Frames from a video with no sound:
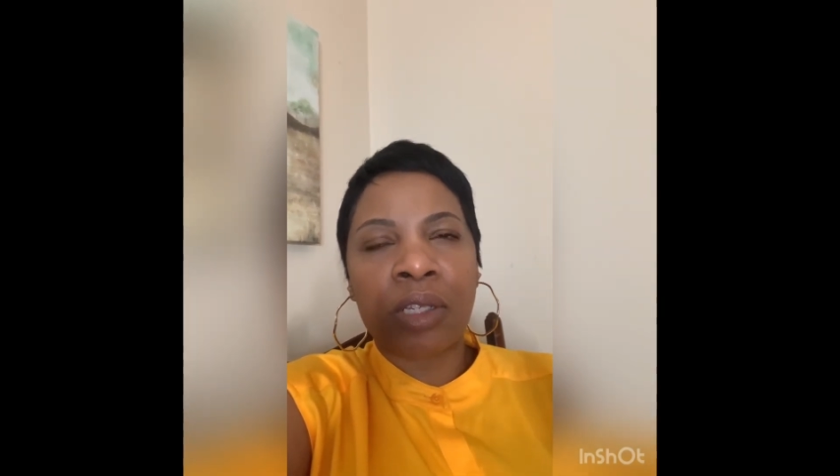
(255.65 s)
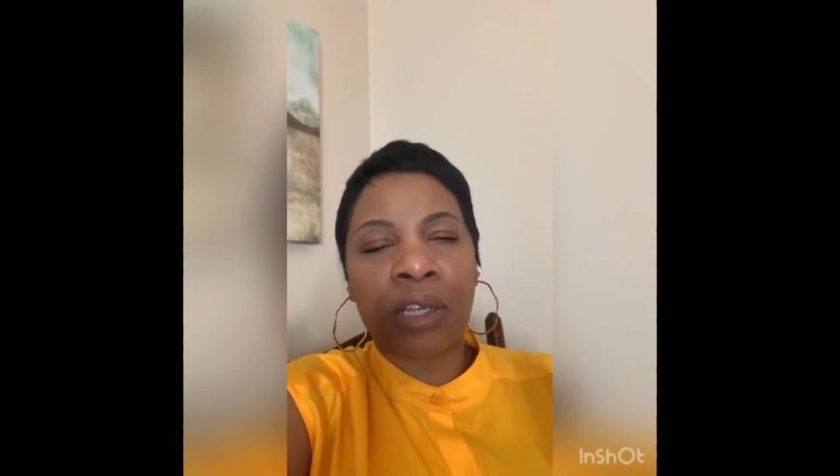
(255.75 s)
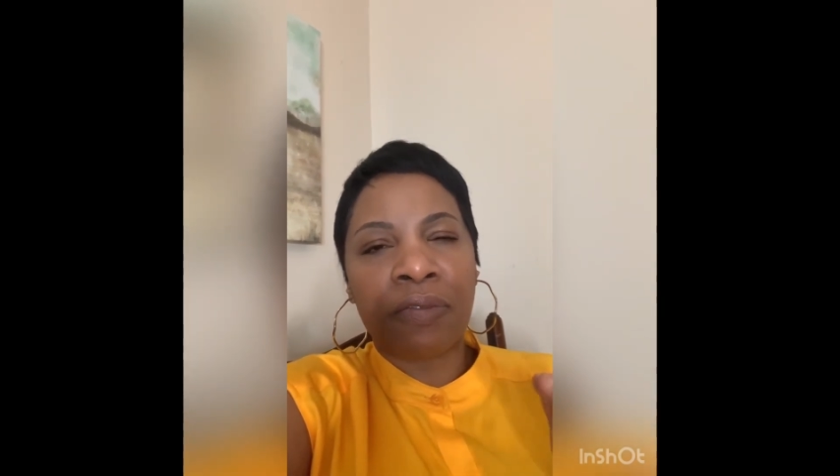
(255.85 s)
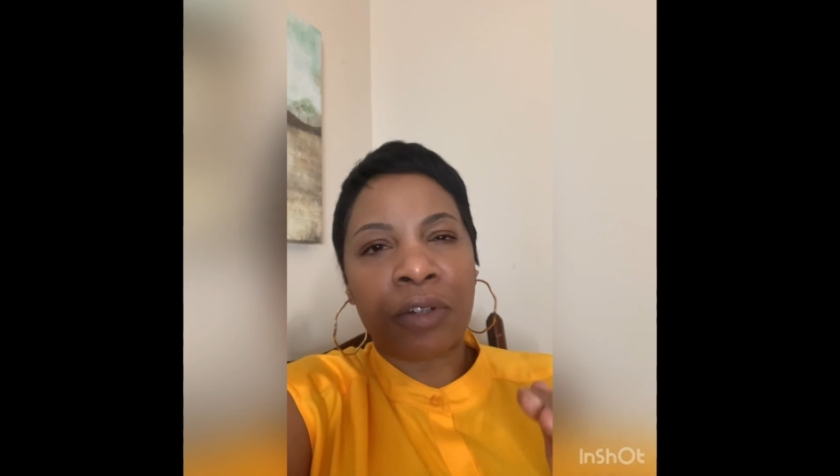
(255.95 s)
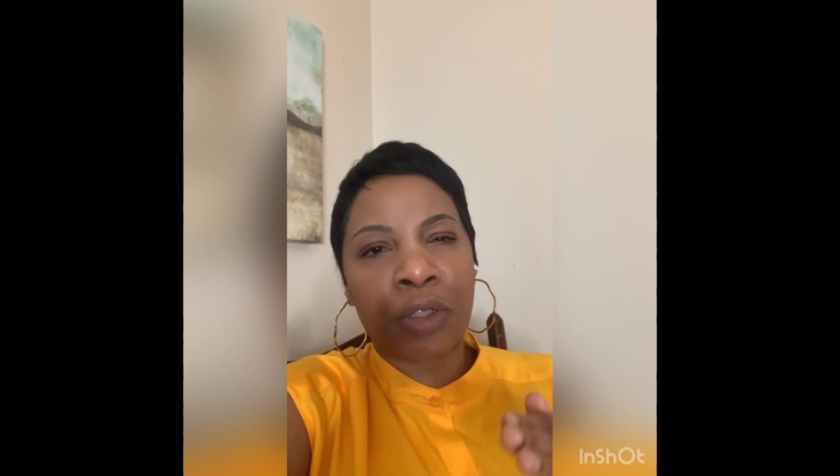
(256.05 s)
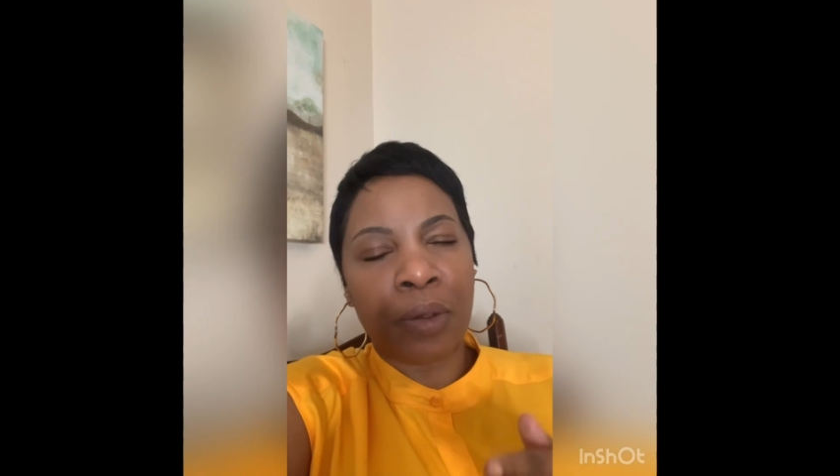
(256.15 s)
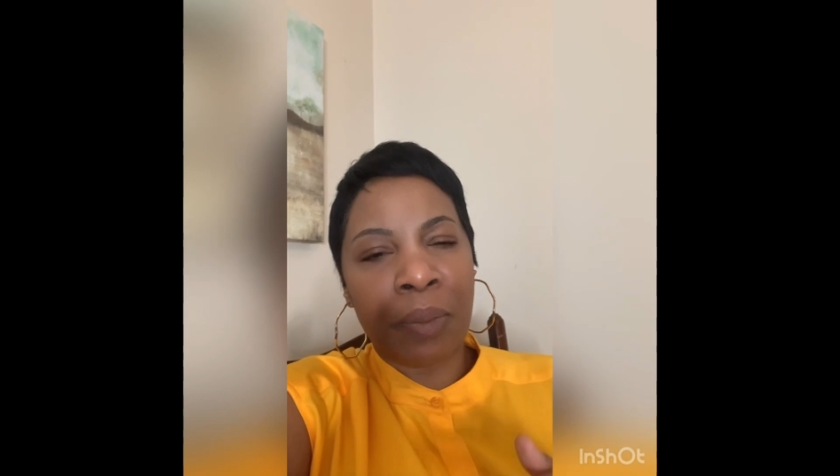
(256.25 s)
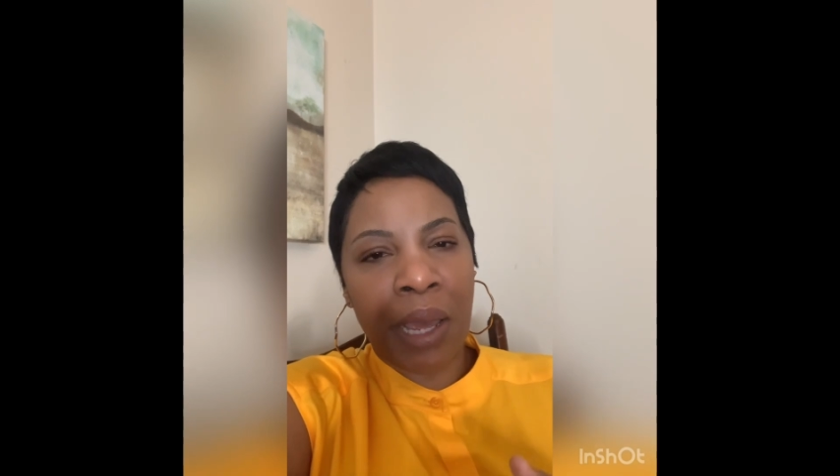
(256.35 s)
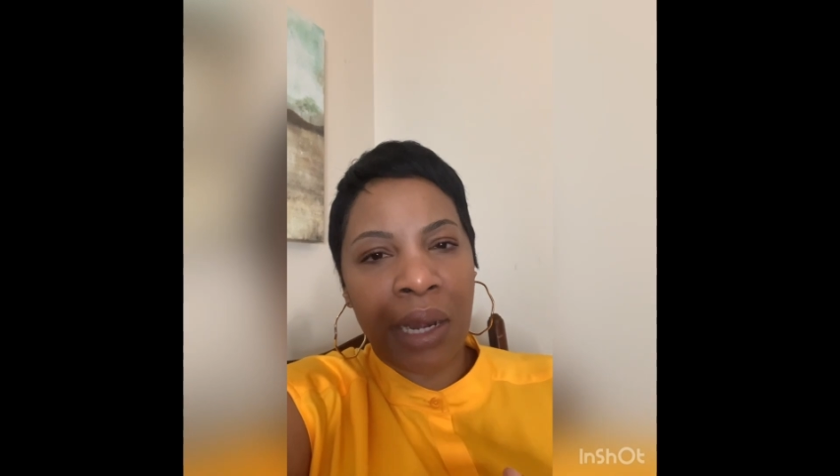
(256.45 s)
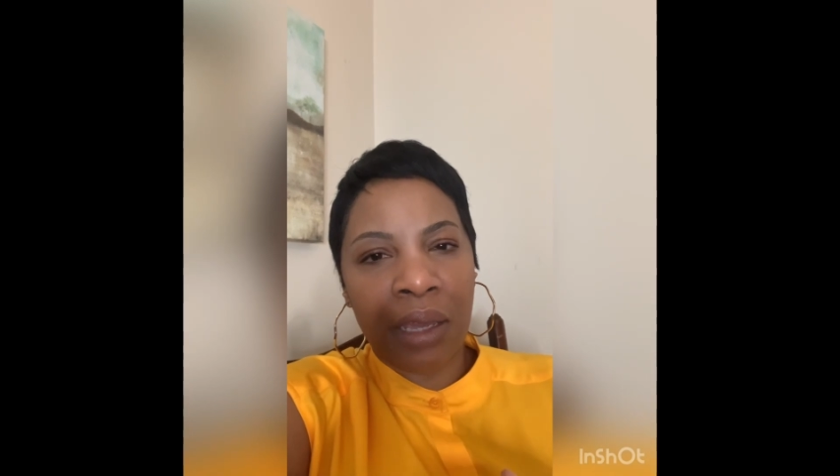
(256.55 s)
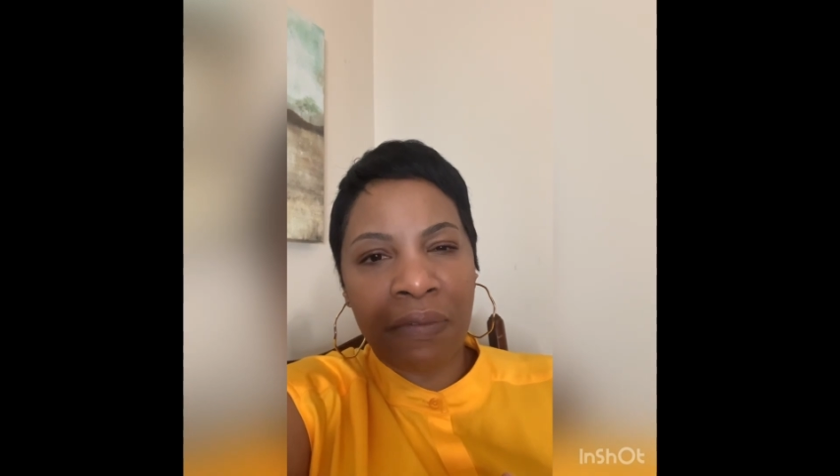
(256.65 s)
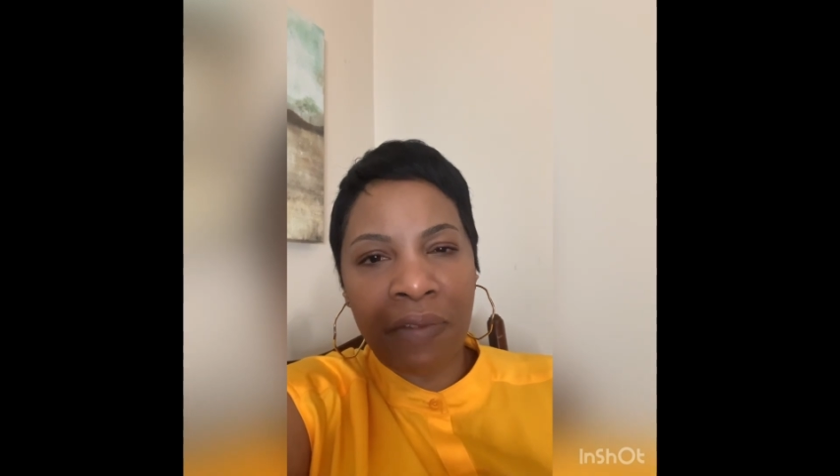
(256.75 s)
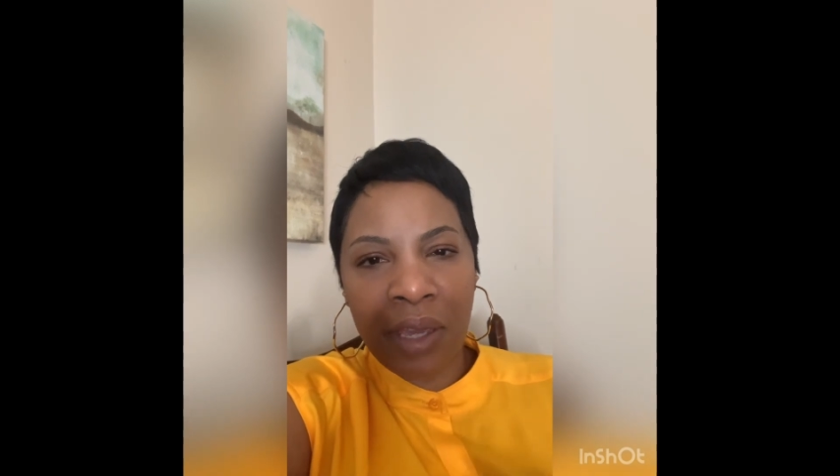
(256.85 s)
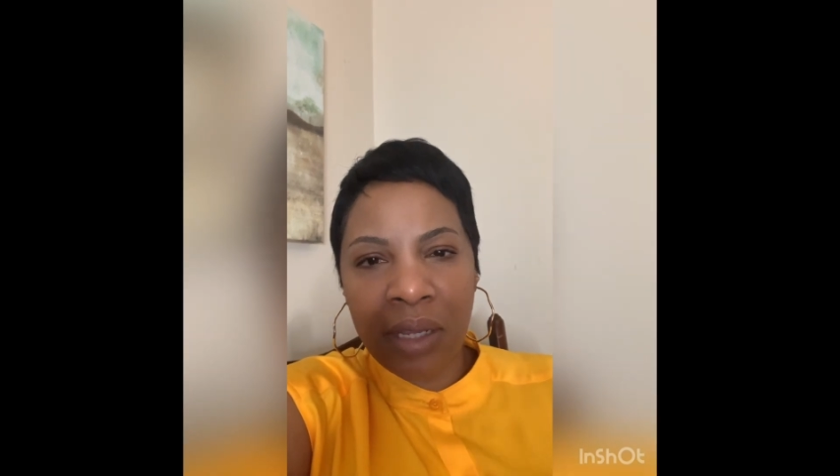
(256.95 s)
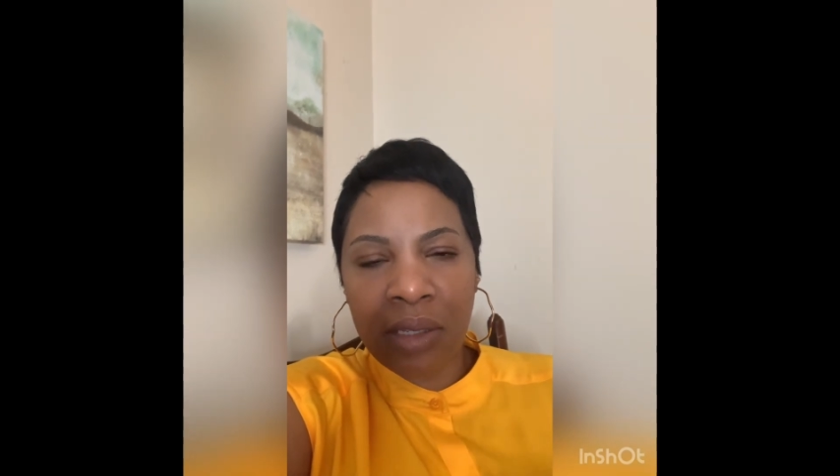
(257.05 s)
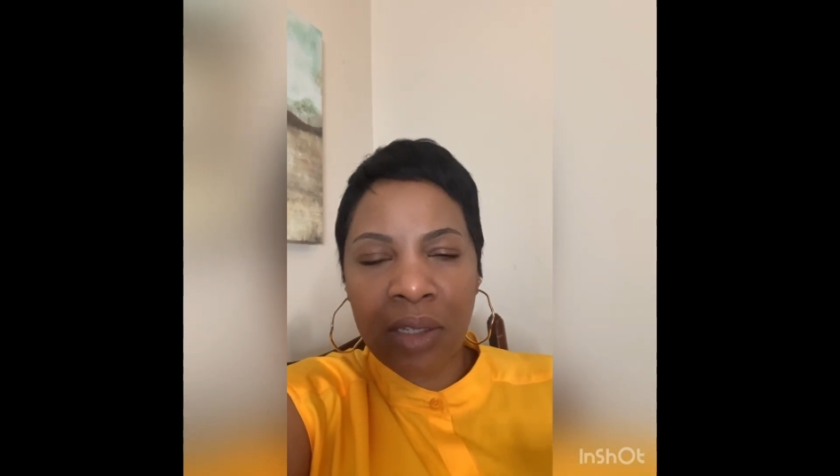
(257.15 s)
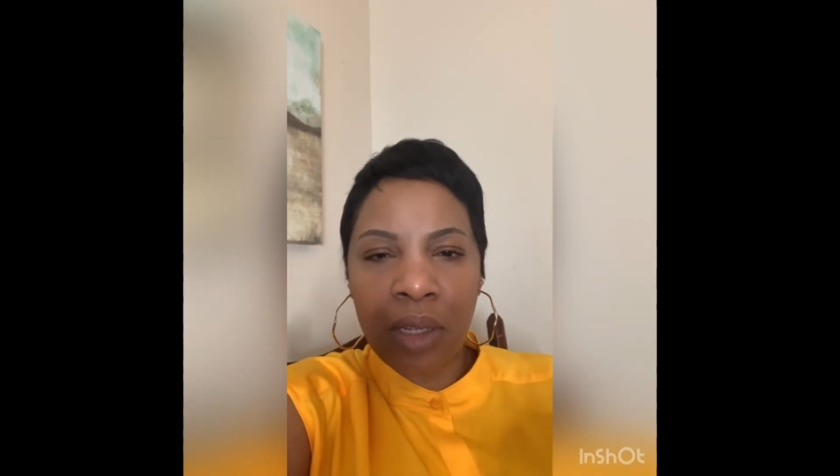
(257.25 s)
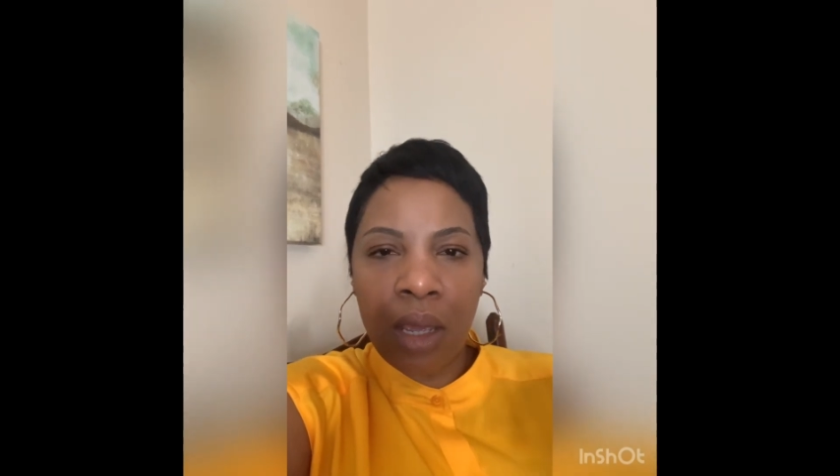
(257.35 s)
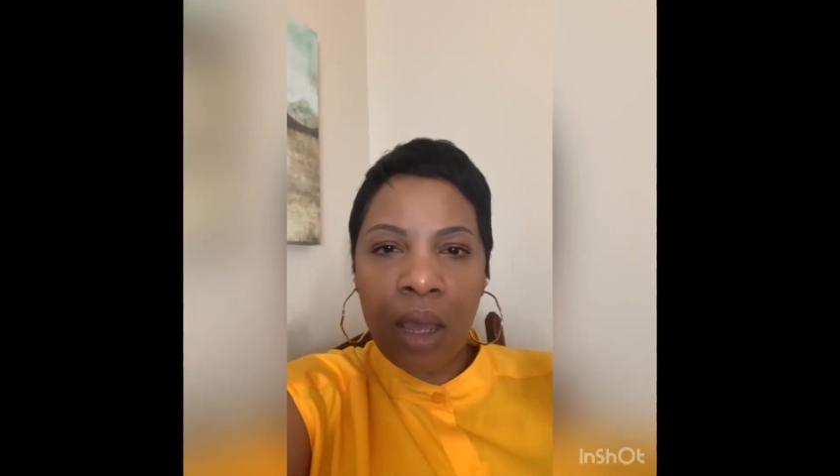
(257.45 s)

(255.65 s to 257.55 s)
suffered traumatic events